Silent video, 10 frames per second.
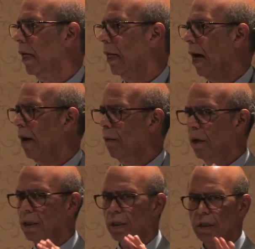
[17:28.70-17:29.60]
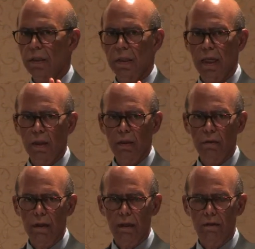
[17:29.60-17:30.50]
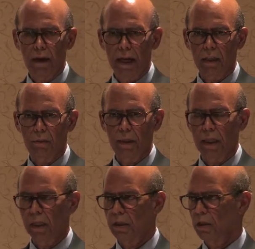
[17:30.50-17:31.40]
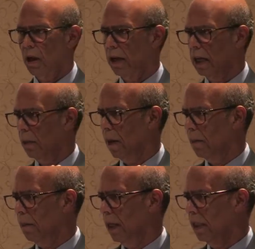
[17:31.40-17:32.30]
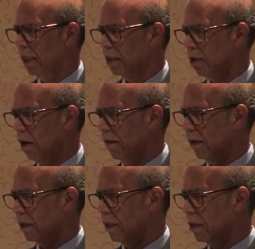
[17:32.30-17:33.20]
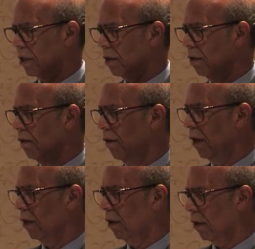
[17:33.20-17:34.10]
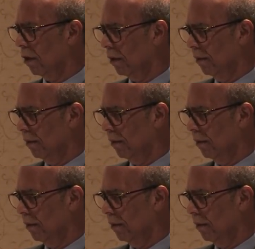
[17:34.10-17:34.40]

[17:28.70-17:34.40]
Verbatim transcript: Now, I want to just tell you in advance because talking about money is often considered vulgar